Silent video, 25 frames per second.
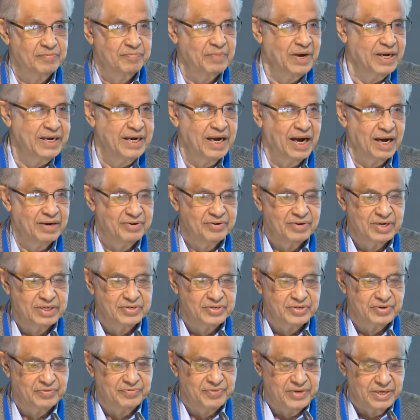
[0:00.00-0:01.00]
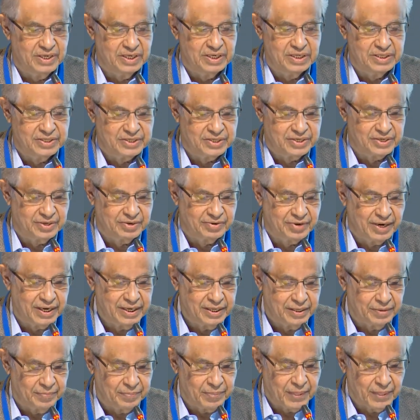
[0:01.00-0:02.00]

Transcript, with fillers: many hundreds of years, right?